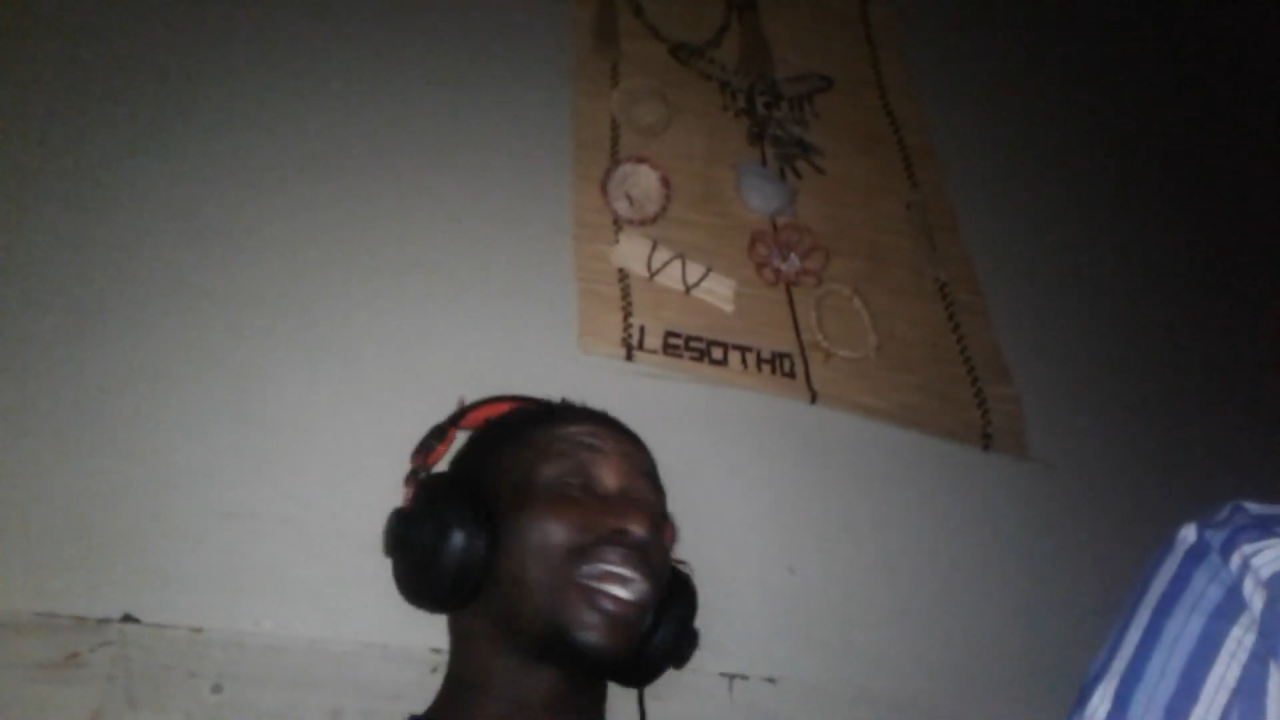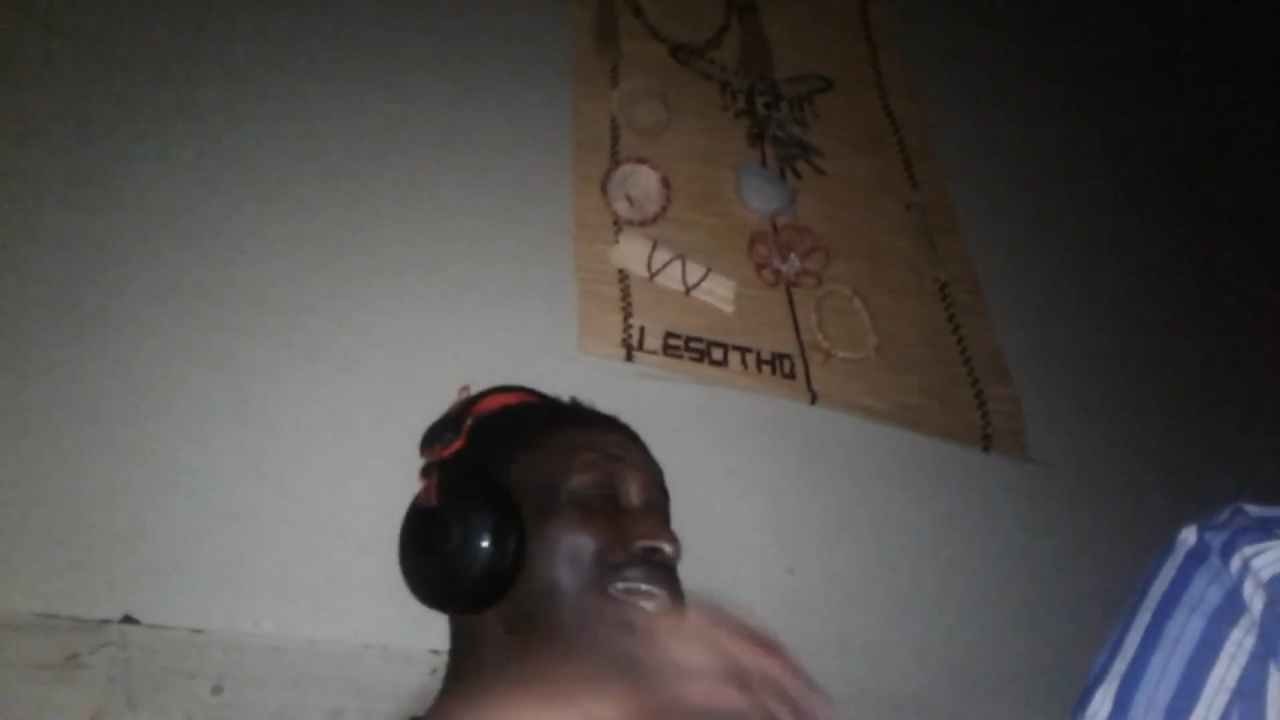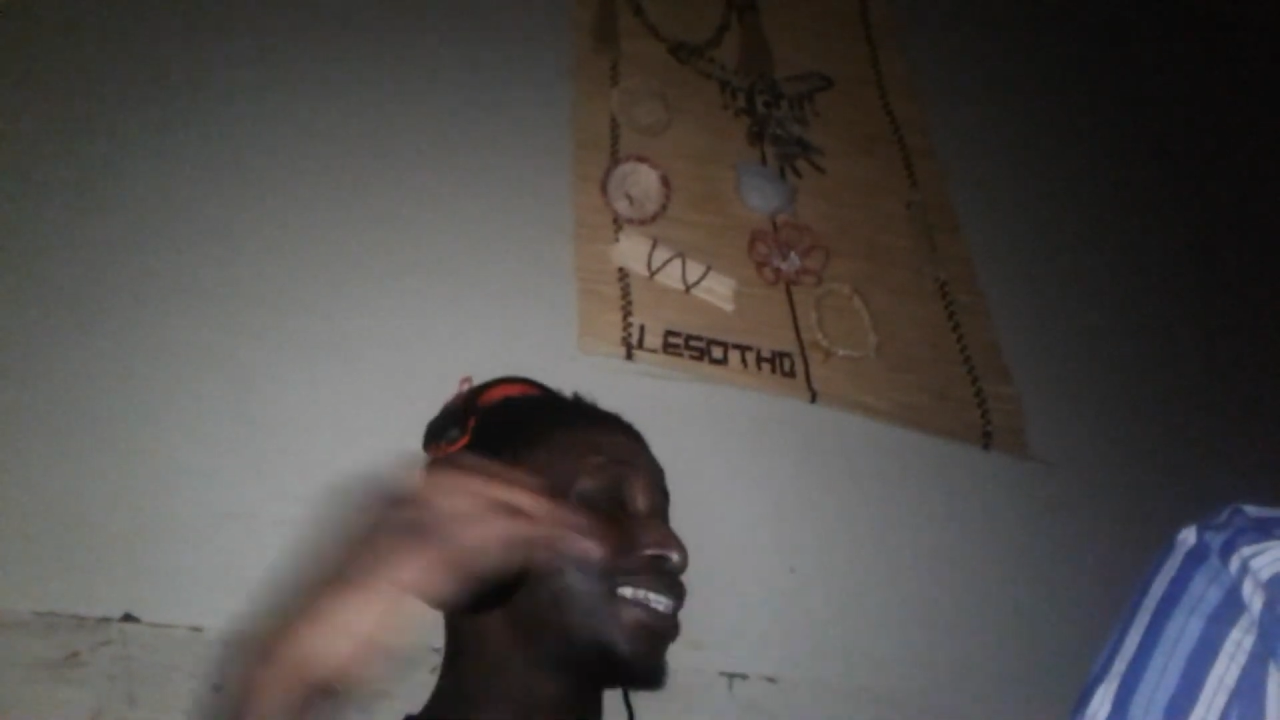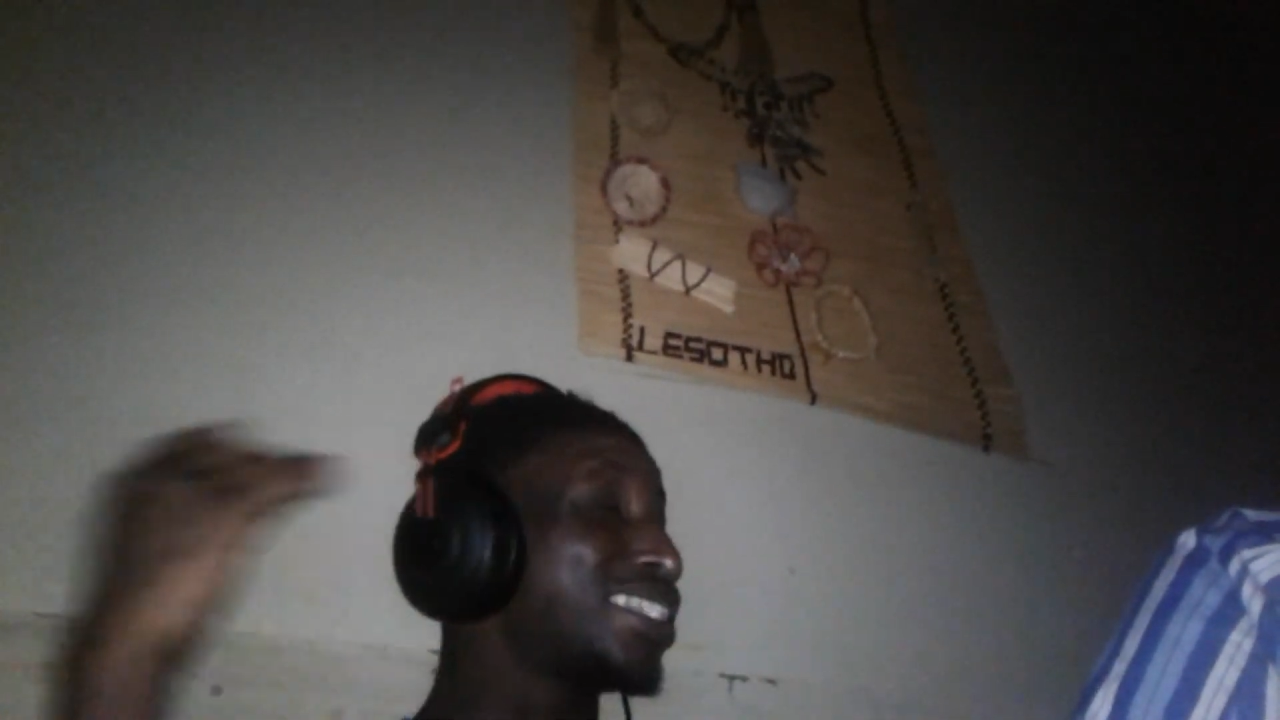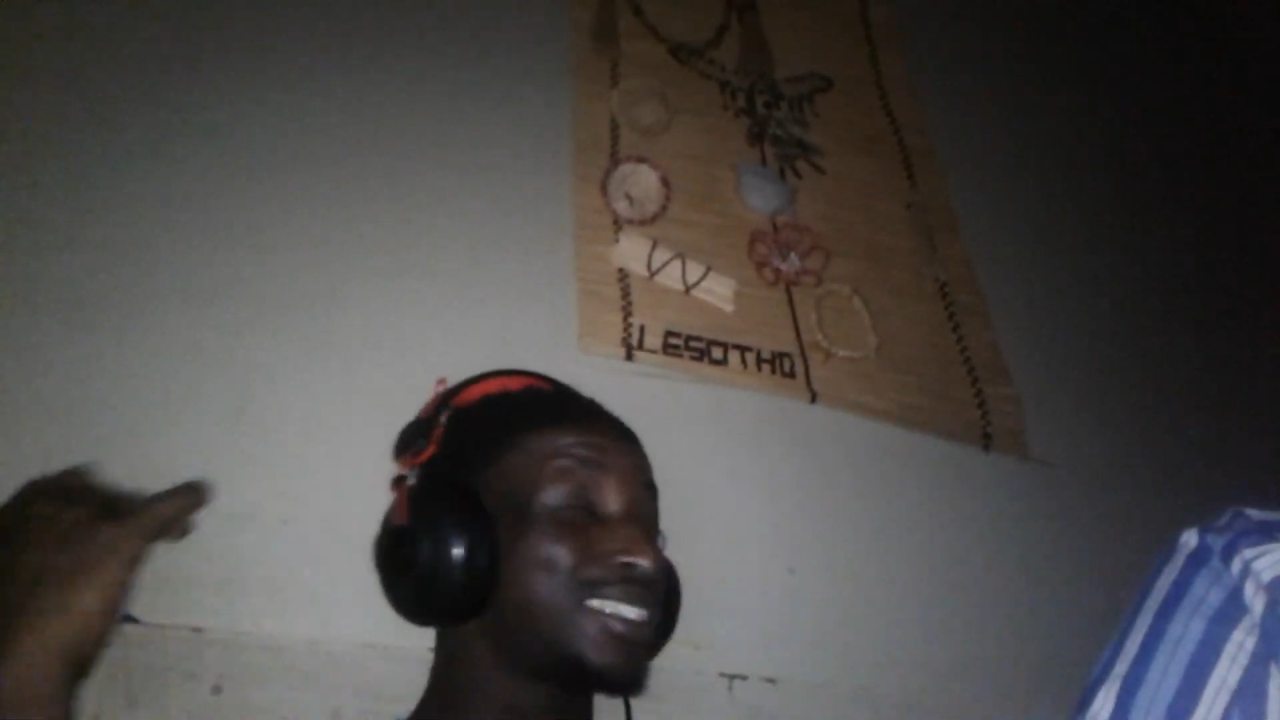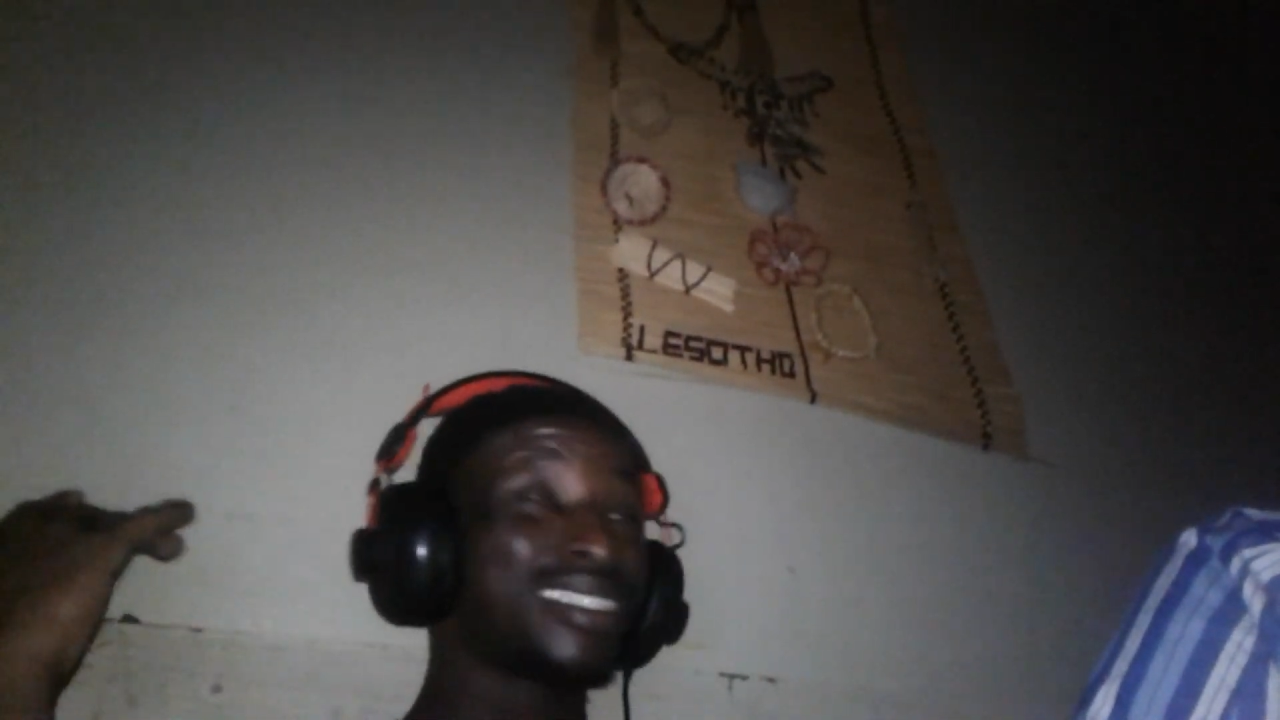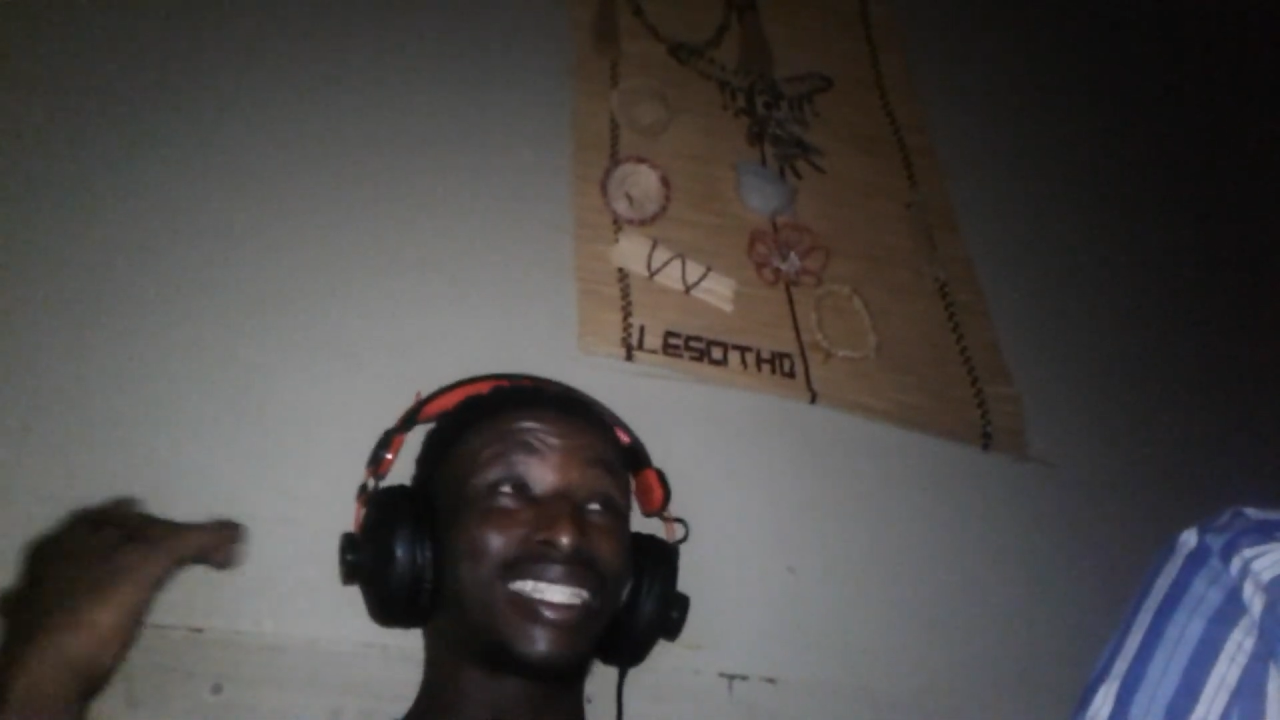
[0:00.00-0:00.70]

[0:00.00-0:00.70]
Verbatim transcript: I,